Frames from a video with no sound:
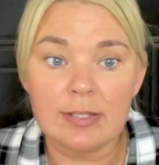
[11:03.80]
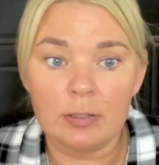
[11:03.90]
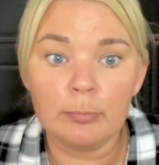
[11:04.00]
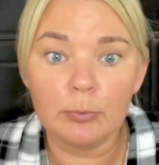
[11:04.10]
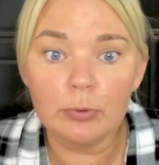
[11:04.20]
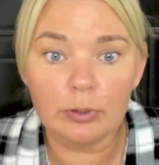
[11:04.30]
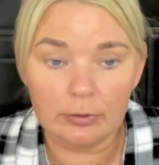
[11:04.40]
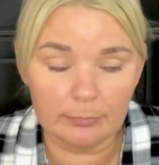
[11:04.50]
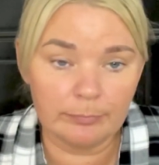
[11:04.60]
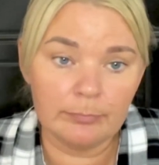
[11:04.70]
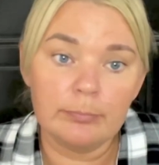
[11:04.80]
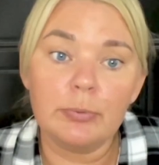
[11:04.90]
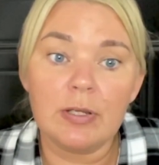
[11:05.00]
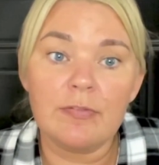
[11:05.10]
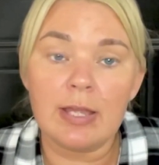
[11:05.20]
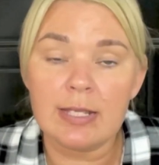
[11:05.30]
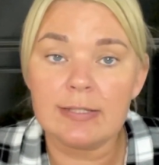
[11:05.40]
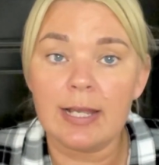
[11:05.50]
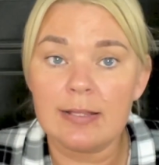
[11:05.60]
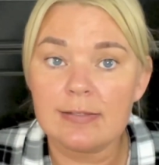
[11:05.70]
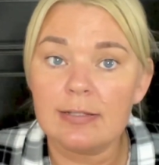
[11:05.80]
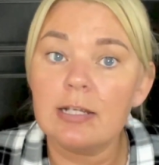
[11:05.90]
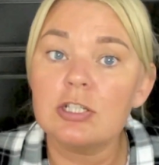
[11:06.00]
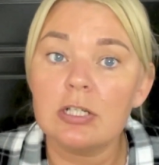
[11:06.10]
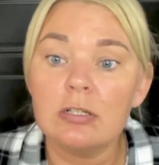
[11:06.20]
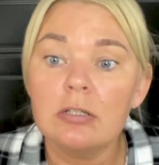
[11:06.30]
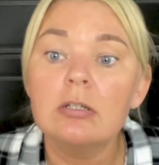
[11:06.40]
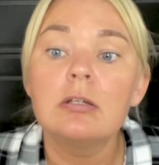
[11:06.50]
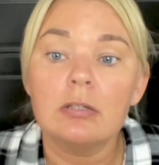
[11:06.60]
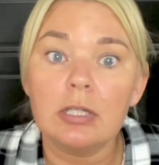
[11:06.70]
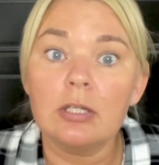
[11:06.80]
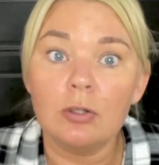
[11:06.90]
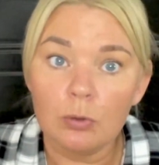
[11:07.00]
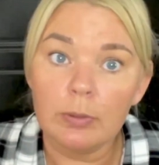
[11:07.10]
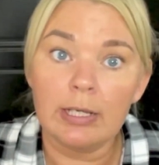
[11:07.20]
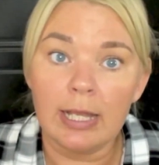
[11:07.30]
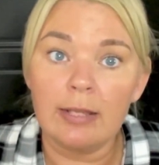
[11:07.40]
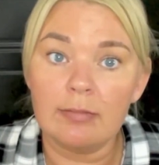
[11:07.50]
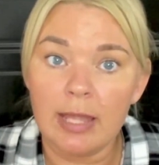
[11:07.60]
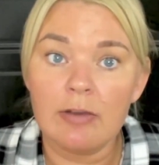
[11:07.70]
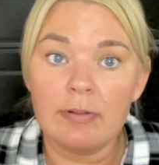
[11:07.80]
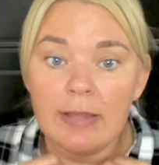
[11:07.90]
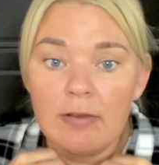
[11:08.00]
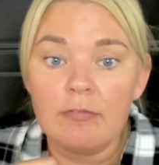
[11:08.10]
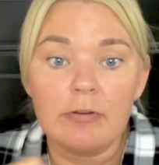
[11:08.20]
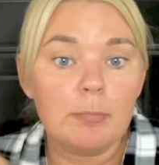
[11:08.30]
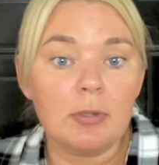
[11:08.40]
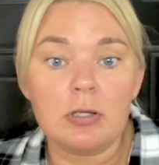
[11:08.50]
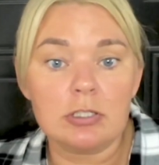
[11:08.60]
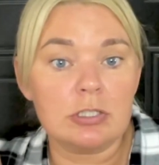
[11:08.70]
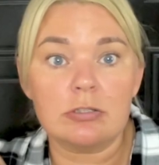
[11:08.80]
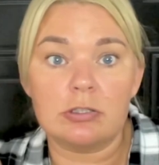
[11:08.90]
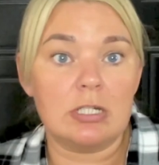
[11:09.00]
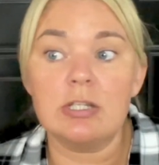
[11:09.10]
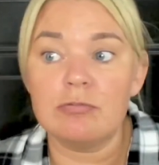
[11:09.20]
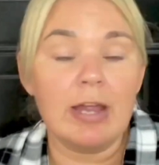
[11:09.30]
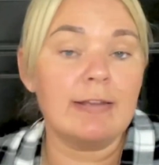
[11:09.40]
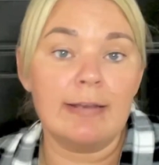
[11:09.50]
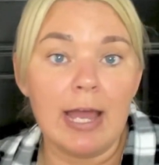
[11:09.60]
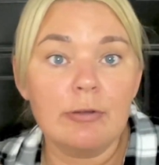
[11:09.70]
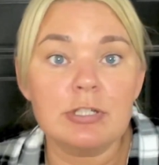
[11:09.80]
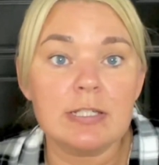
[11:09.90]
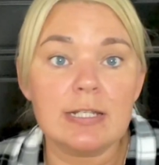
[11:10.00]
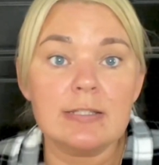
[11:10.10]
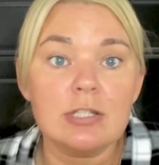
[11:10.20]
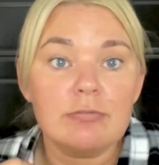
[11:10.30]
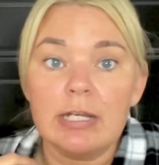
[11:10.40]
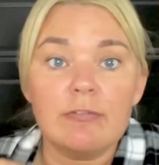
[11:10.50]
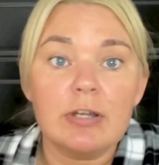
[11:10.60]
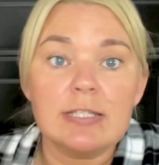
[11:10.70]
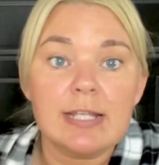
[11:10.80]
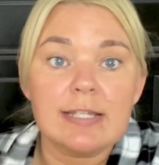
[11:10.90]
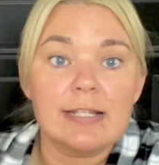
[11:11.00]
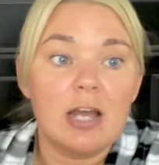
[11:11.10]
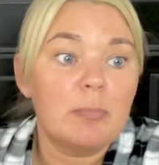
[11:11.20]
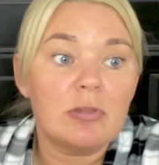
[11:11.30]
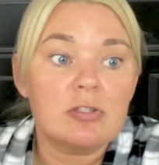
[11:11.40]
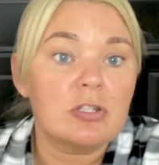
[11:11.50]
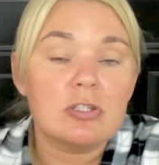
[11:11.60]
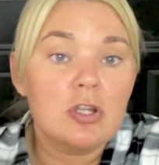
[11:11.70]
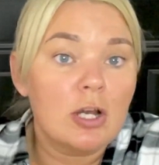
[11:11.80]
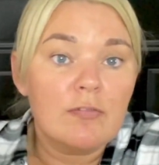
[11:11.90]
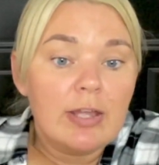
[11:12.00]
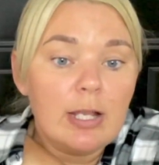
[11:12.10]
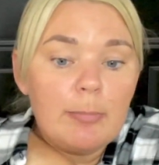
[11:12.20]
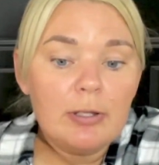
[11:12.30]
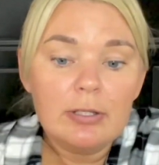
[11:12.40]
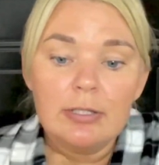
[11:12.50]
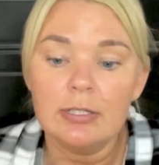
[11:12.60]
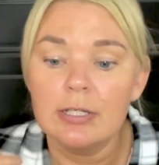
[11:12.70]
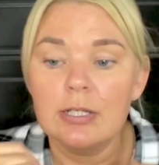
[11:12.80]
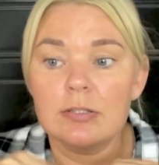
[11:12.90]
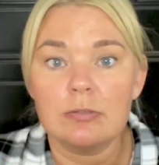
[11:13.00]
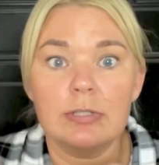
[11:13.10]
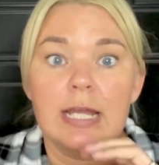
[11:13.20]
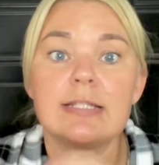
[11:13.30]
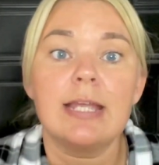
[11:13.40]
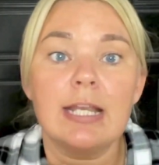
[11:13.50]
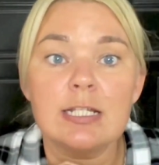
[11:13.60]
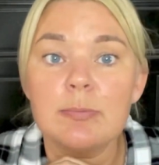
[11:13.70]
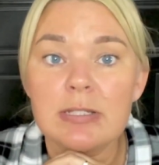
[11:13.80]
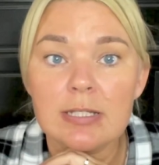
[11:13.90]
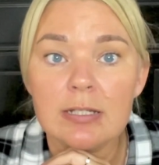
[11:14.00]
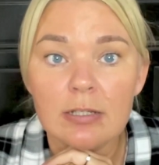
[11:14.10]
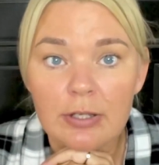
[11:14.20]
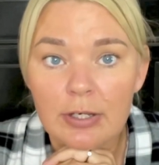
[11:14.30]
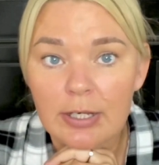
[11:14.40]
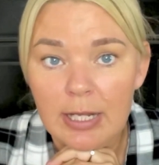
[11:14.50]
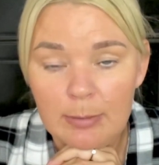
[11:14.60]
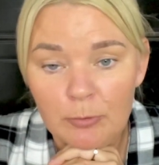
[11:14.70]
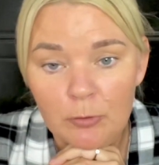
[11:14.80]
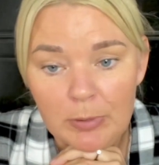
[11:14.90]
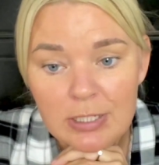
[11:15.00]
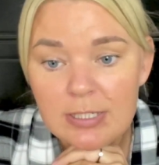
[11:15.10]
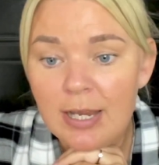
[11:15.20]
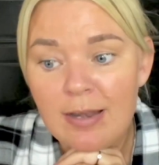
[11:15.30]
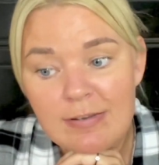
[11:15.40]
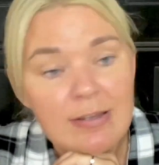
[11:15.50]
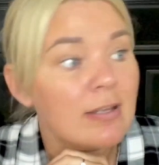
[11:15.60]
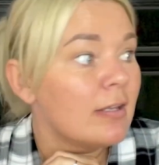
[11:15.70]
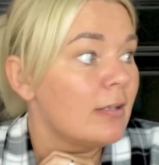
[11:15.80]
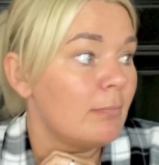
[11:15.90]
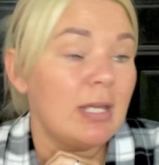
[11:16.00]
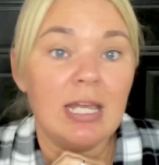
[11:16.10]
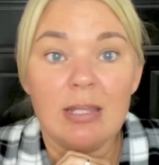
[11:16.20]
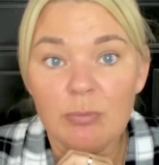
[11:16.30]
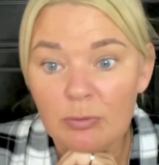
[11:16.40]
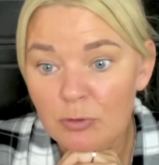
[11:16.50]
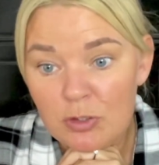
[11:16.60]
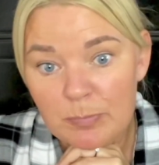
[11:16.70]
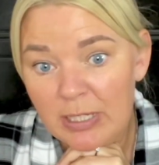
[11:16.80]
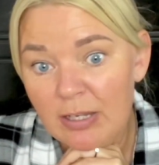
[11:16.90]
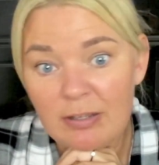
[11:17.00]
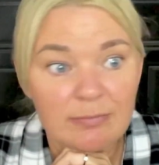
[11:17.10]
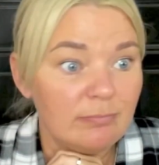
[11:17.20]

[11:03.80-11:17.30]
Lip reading: can book. But if there is a cancellation, you can go in like there and then for it, because he's ready now. She says he's ready for his test now, but there's just none available. So yes, Kenny's busy learning at the moment, and me would just be a